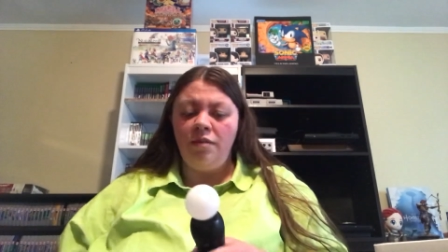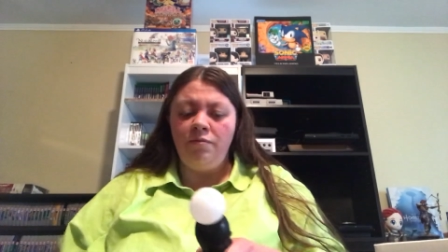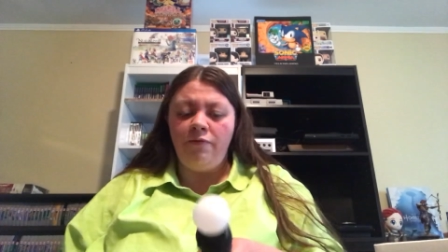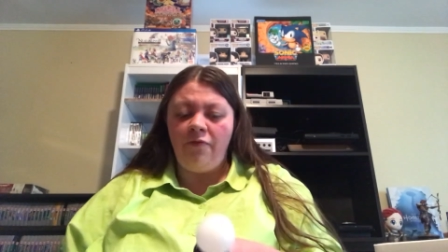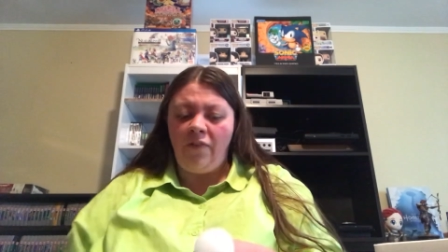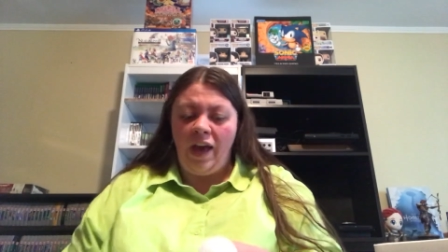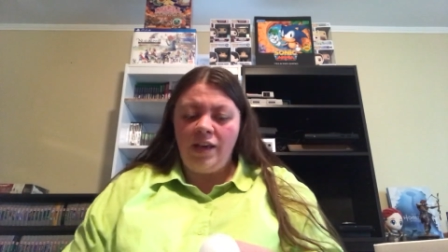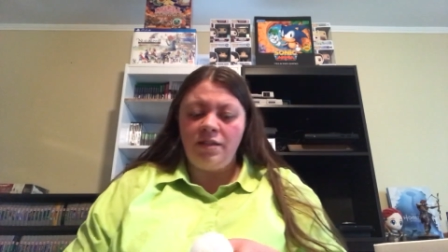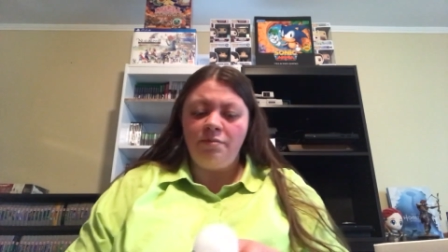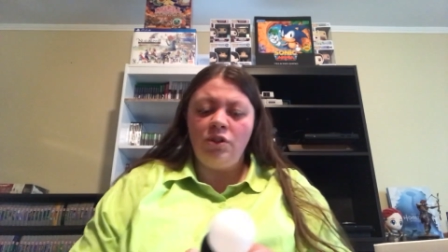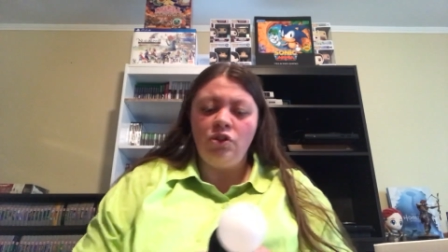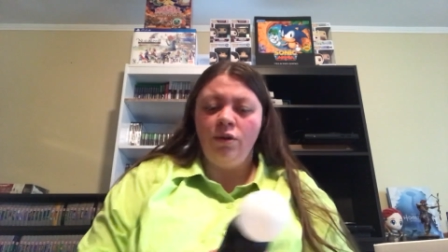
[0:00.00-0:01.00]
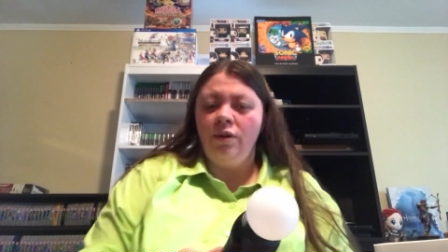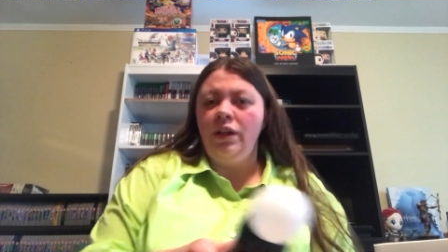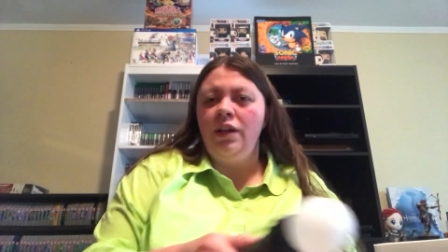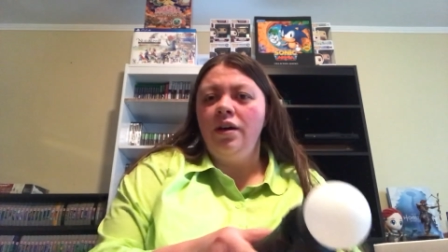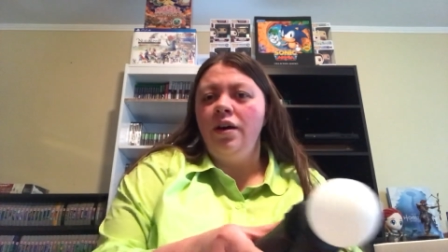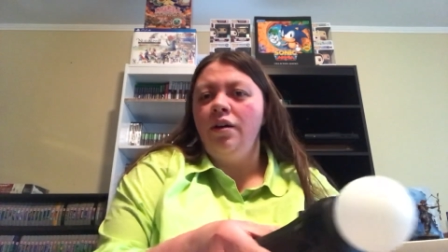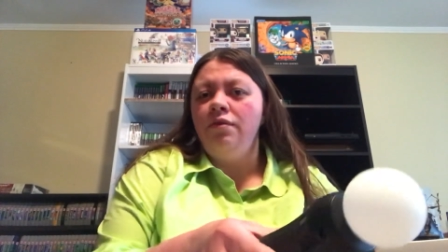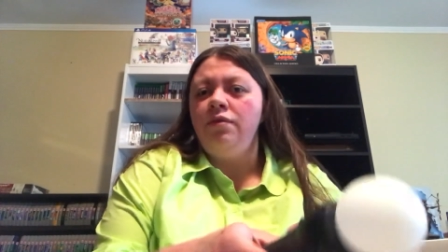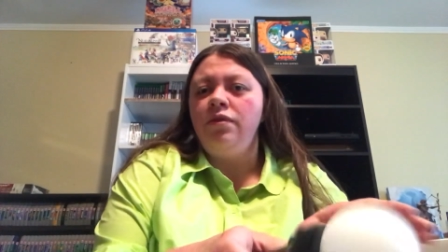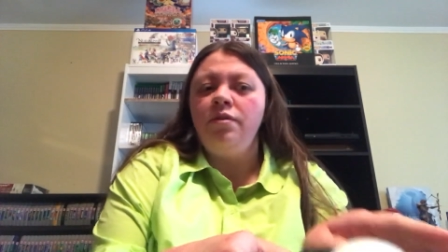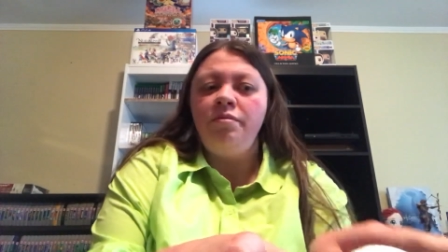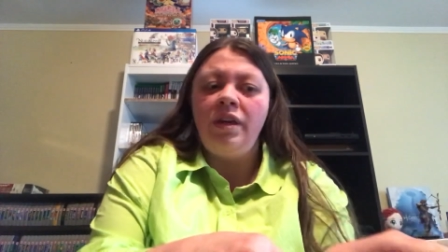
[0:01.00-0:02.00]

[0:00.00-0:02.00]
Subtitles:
the vast majority of